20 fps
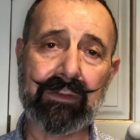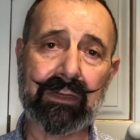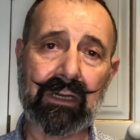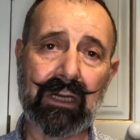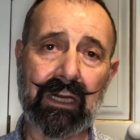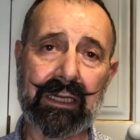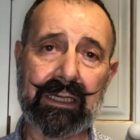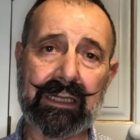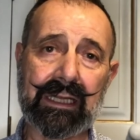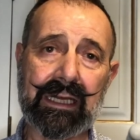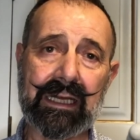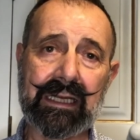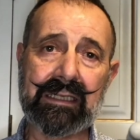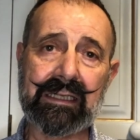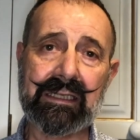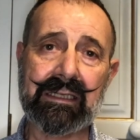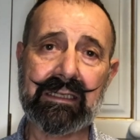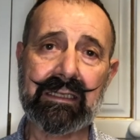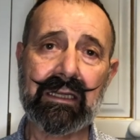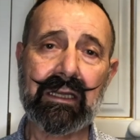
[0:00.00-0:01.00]
like
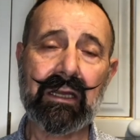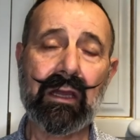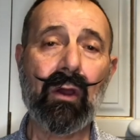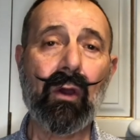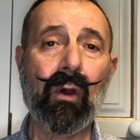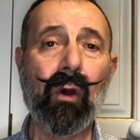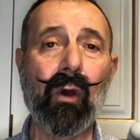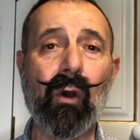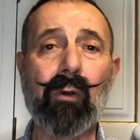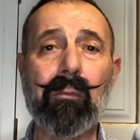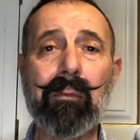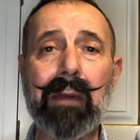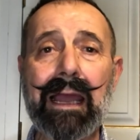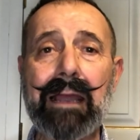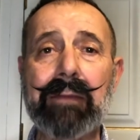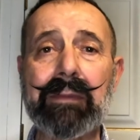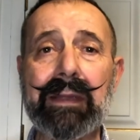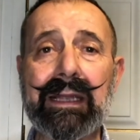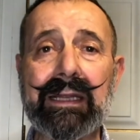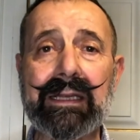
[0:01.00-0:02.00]
this, or
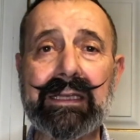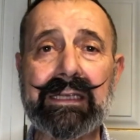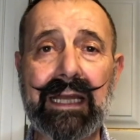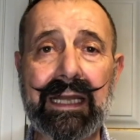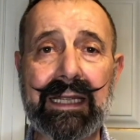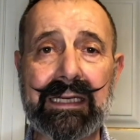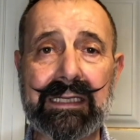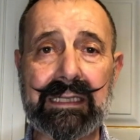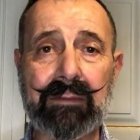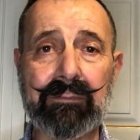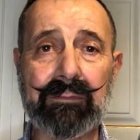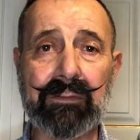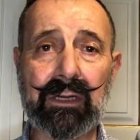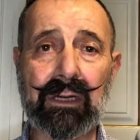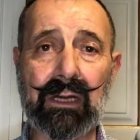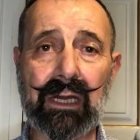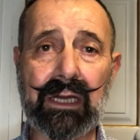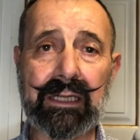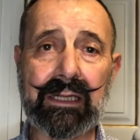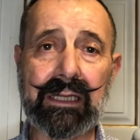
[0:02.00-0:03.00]
maybe take something
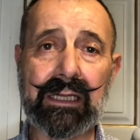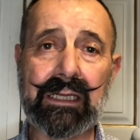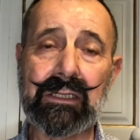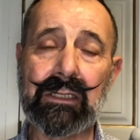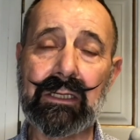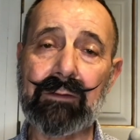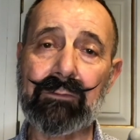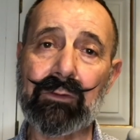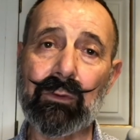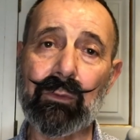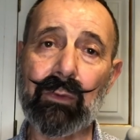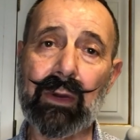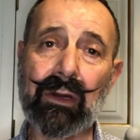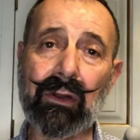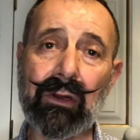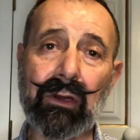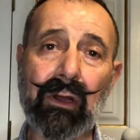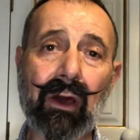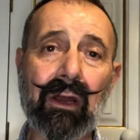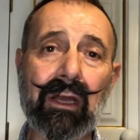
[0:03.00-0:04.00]
like this if you went
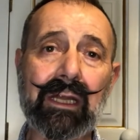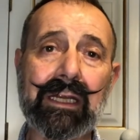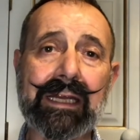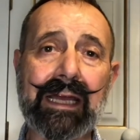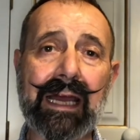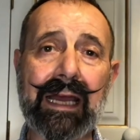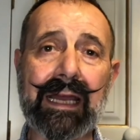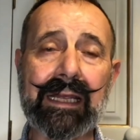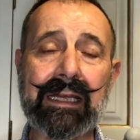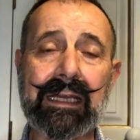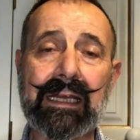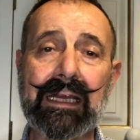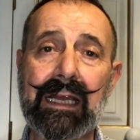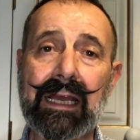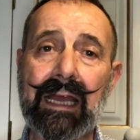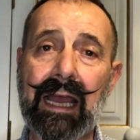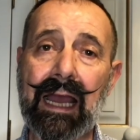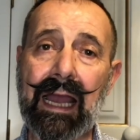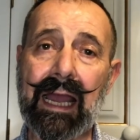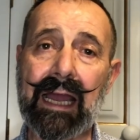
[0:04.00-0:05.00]
on holiday,
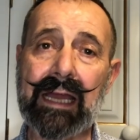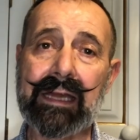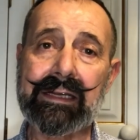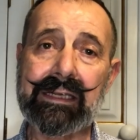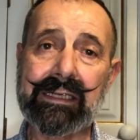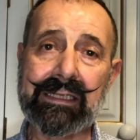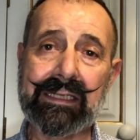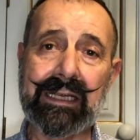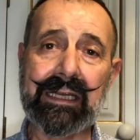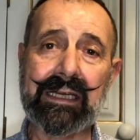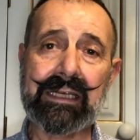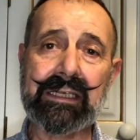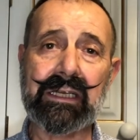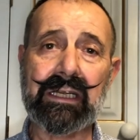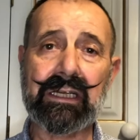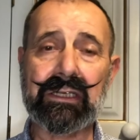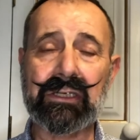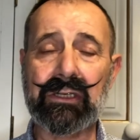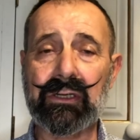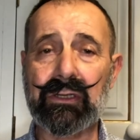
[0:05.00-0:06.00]
and it's
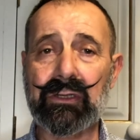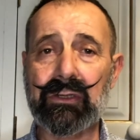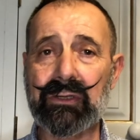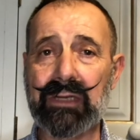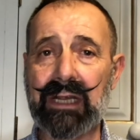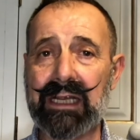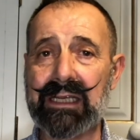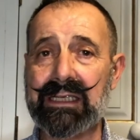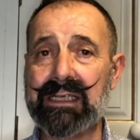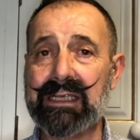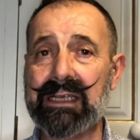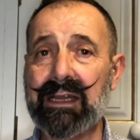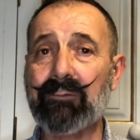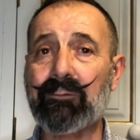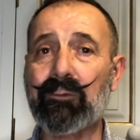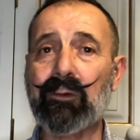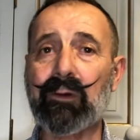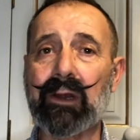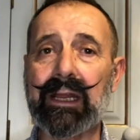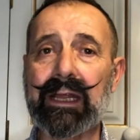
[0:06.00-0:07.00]
easier to dress
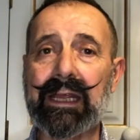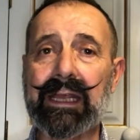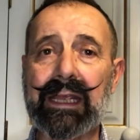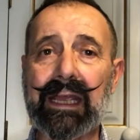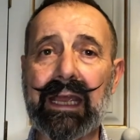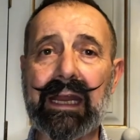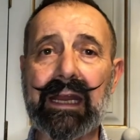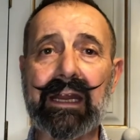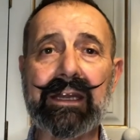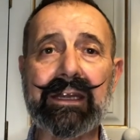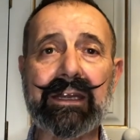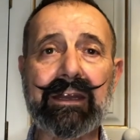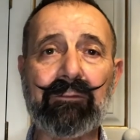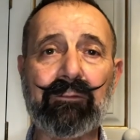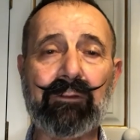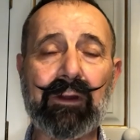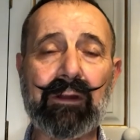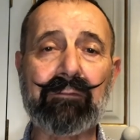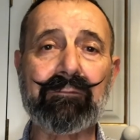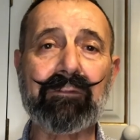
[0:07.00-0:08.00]
differently in a
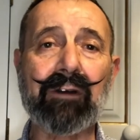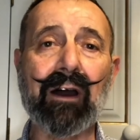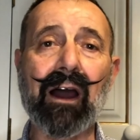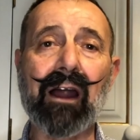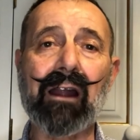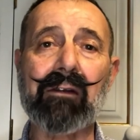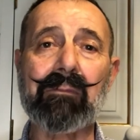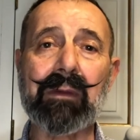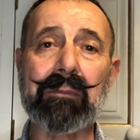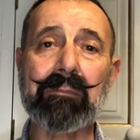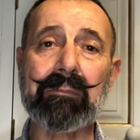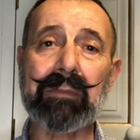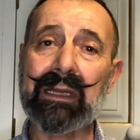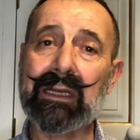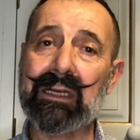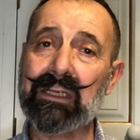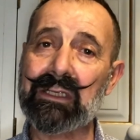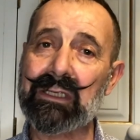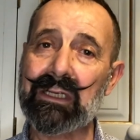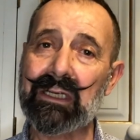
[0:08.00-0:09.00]
different environment
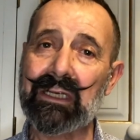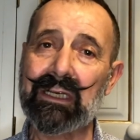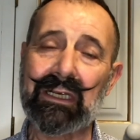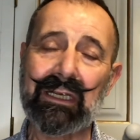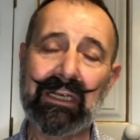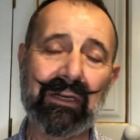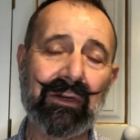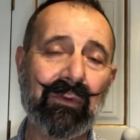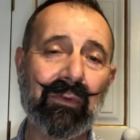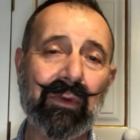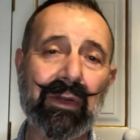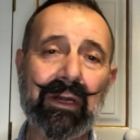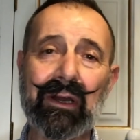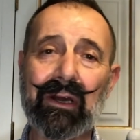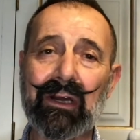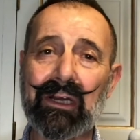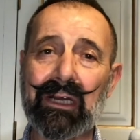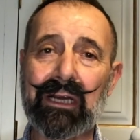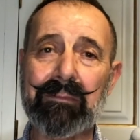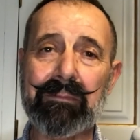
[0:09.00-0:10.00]
because we're
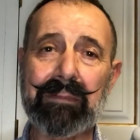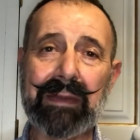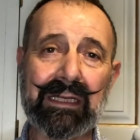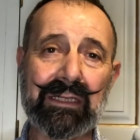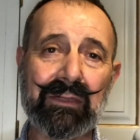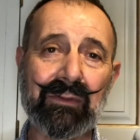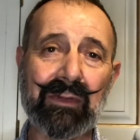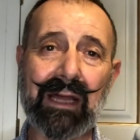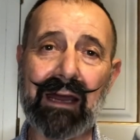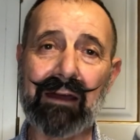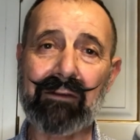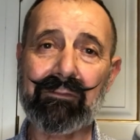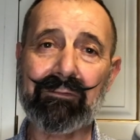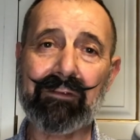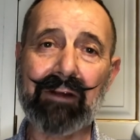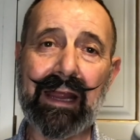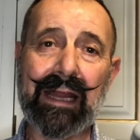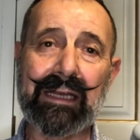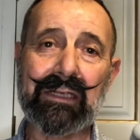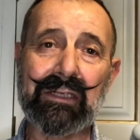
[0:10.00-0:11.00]
not going to mix with our
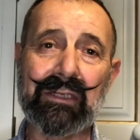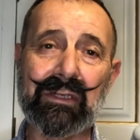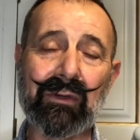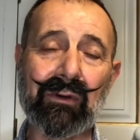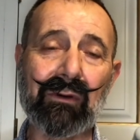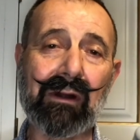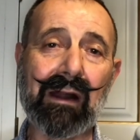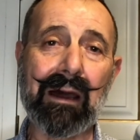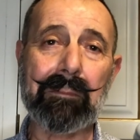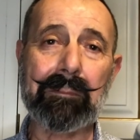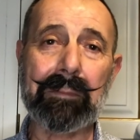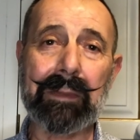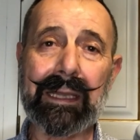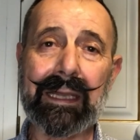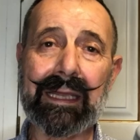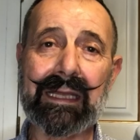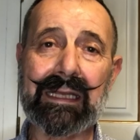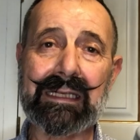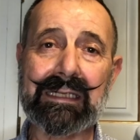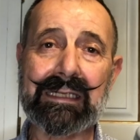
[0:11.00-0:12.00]
friends or our
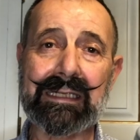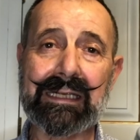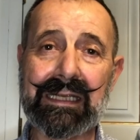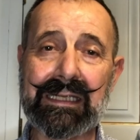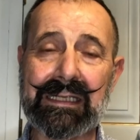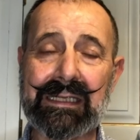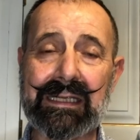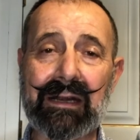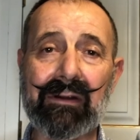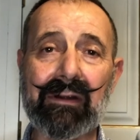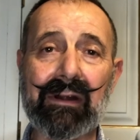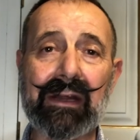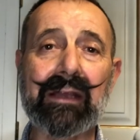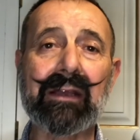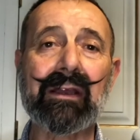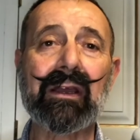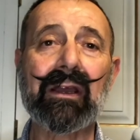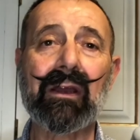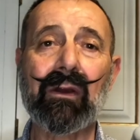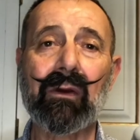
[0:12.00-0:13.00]
peers
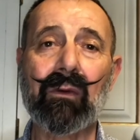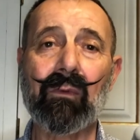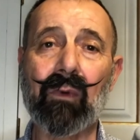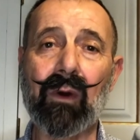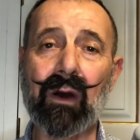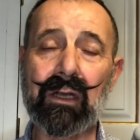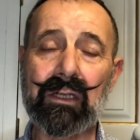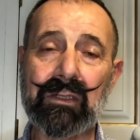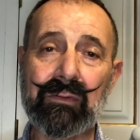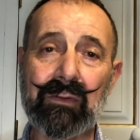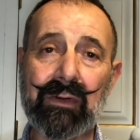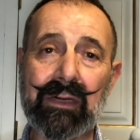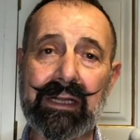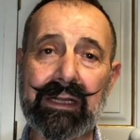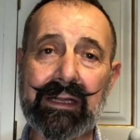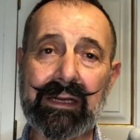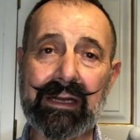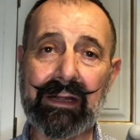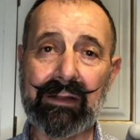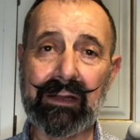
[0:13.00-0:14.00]
necessarily whilst we're in
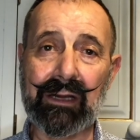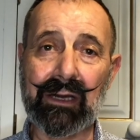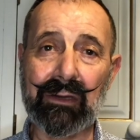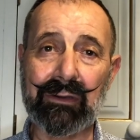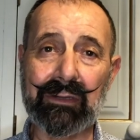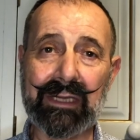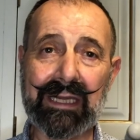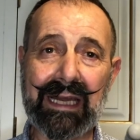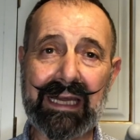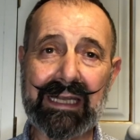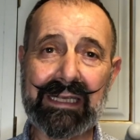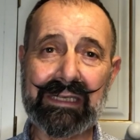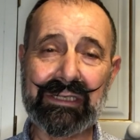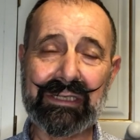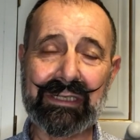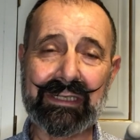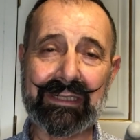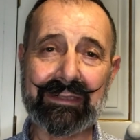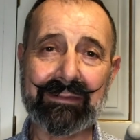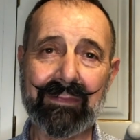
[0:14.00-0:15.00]
another
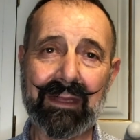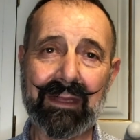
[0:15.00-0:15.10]
location.